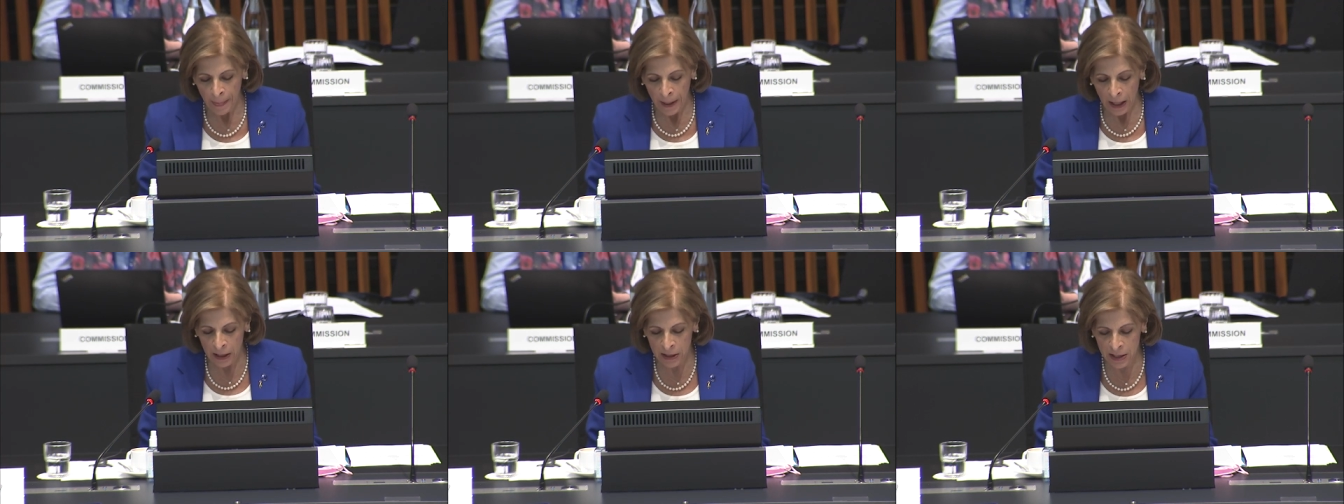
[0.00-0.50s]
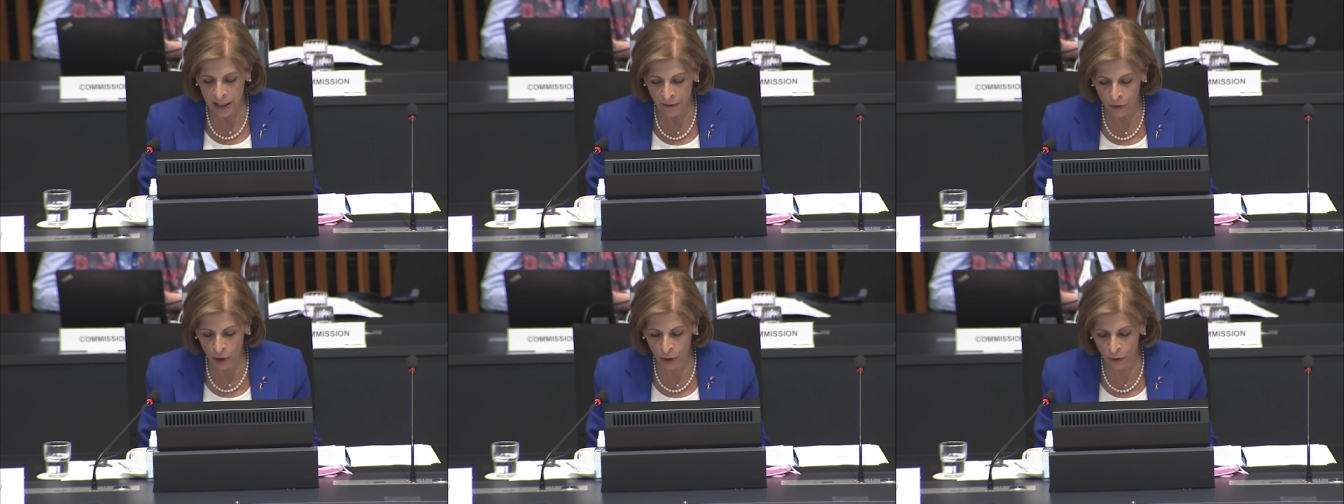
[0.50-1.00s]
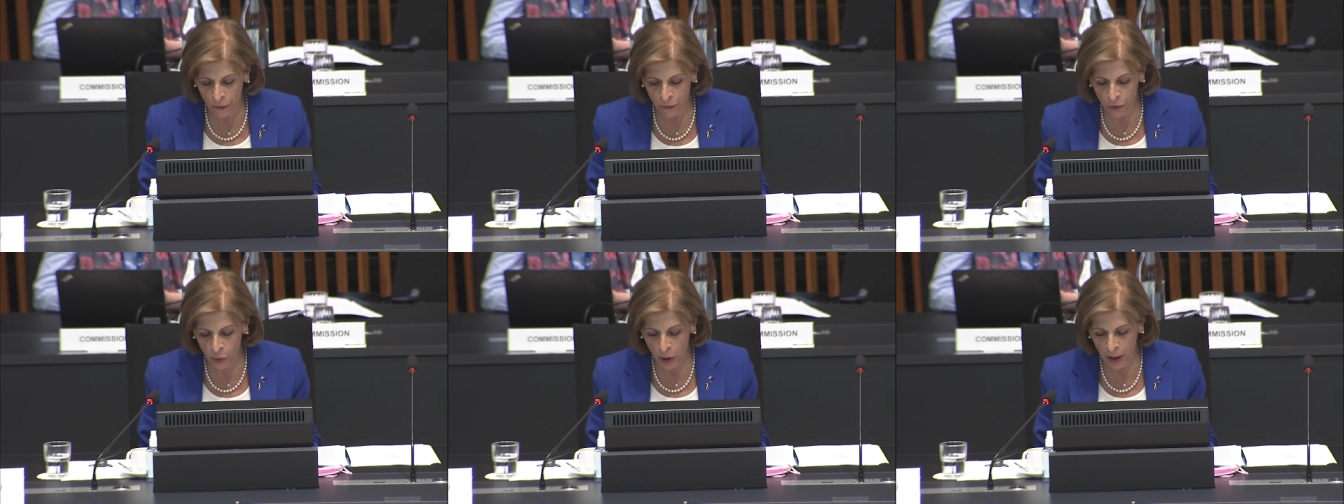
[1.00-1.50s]
And several of
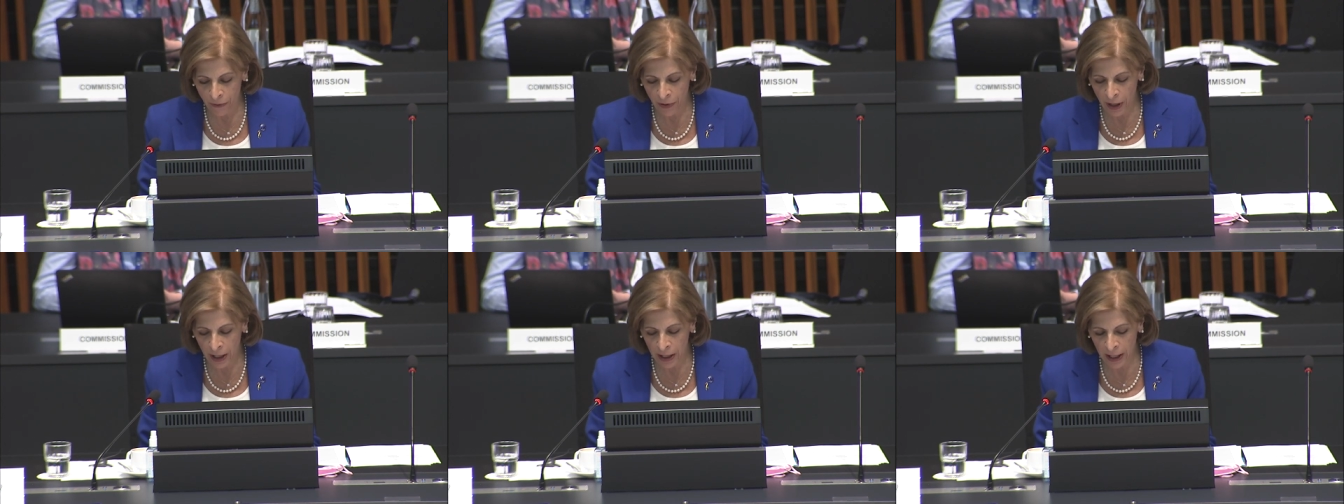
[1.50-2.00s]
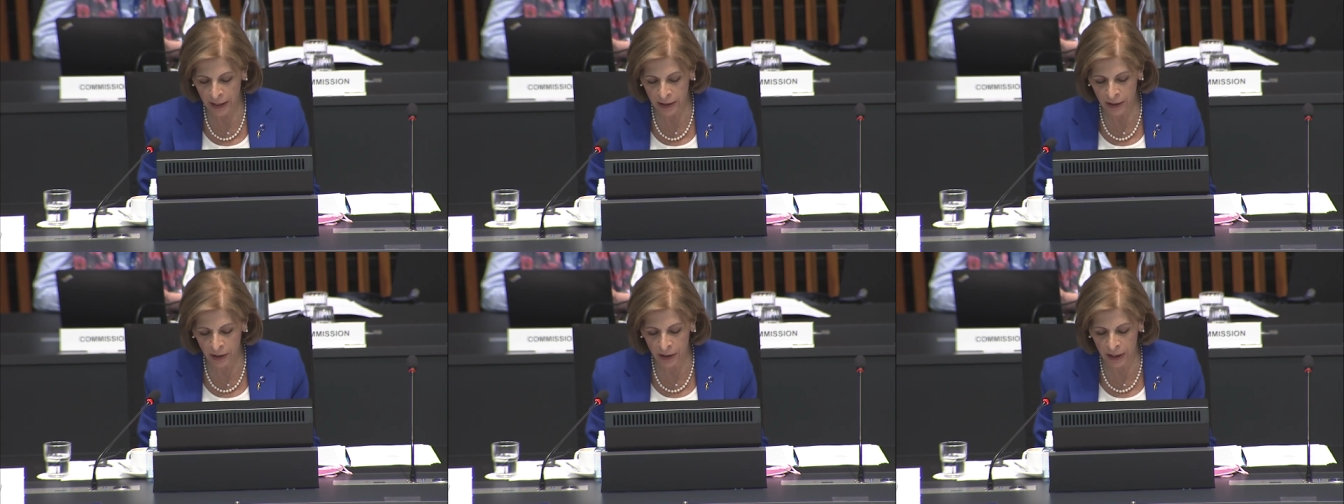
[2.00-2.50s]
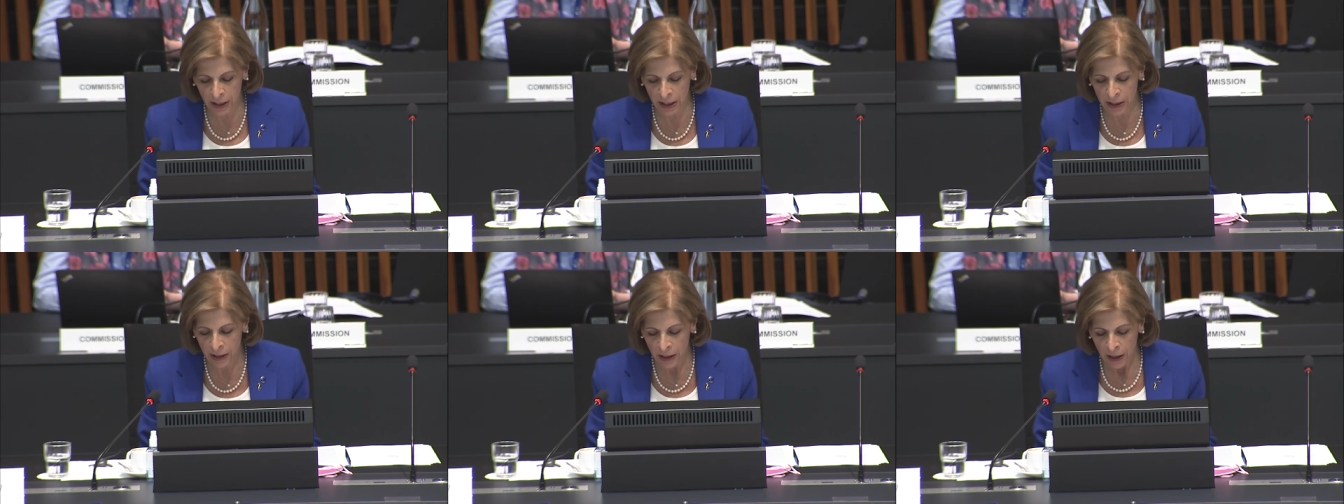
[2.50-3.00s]
you have highlighted the need